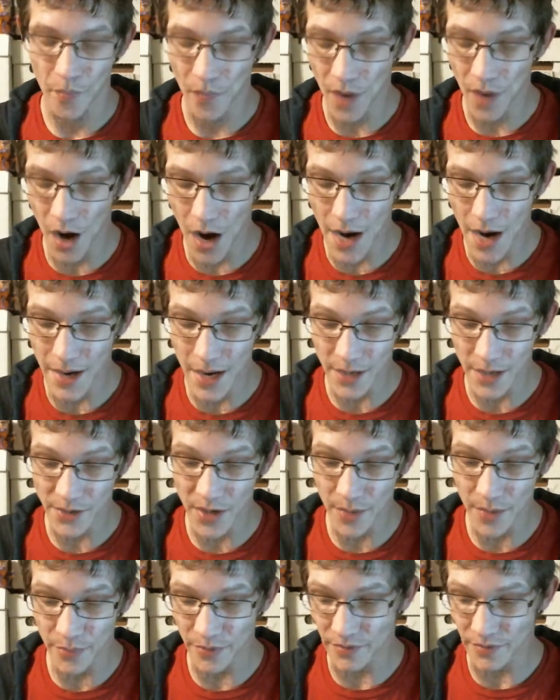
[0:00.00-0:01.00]
Alright,
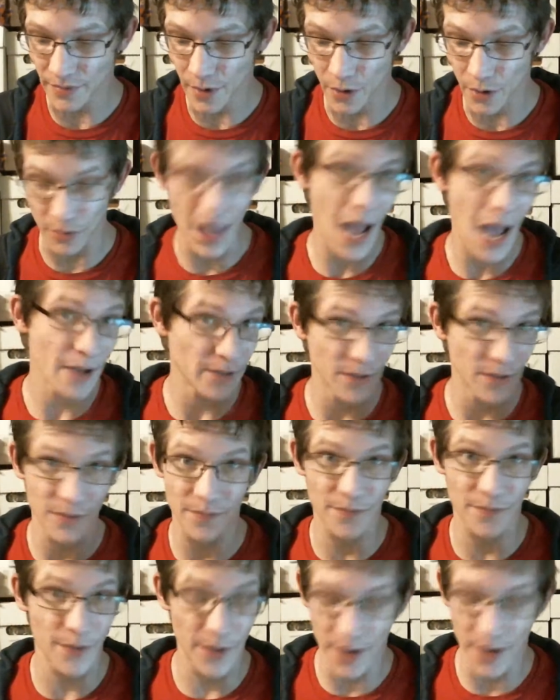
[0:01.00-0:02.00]
next up, last
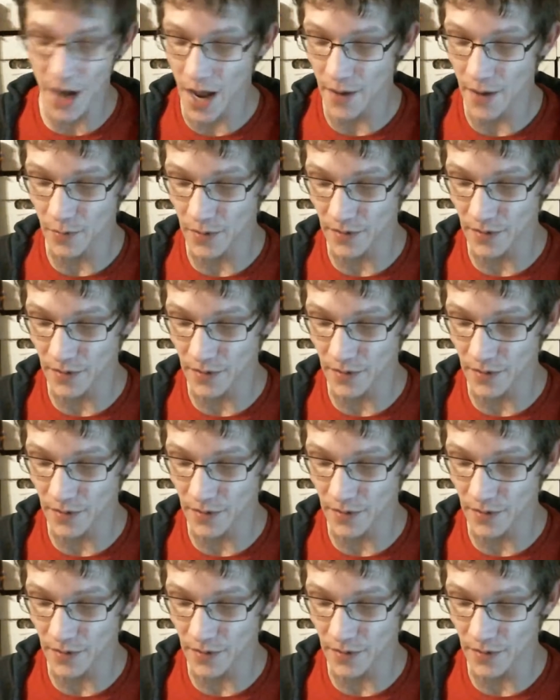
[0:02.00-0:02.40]
for the night,